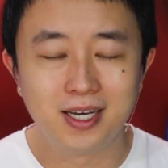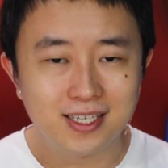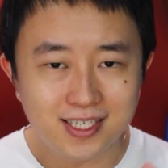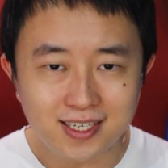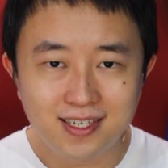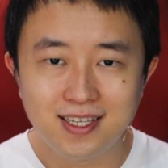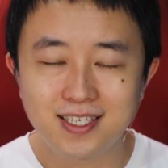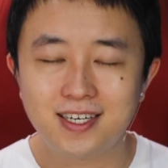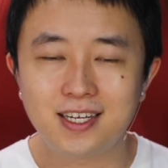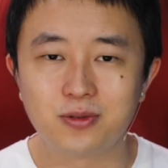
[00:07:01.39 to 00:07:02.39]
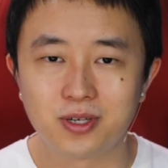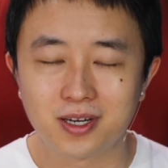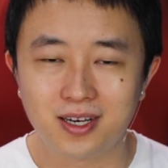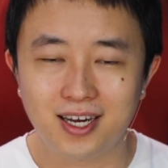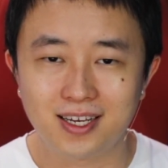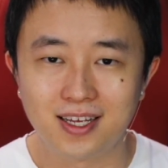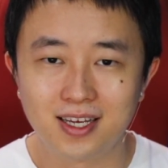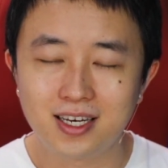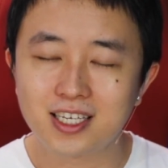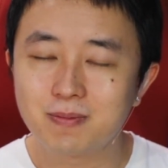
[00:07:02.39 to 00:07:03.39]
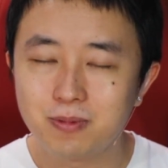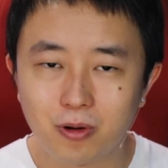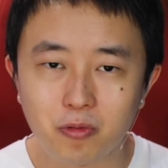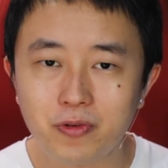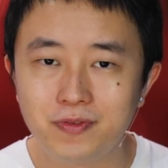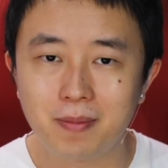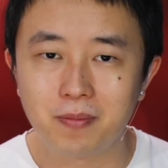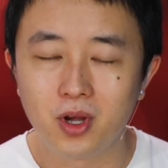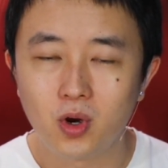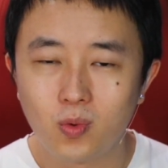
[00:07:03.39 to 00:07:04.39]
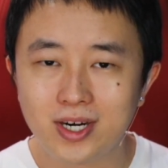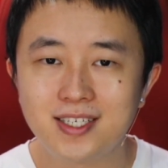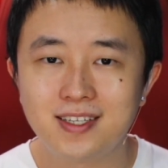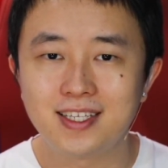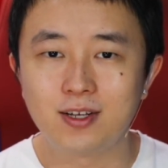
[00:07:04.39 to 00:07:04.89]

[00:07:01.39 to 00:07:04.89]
just listening to the client and exploring with them what is it that they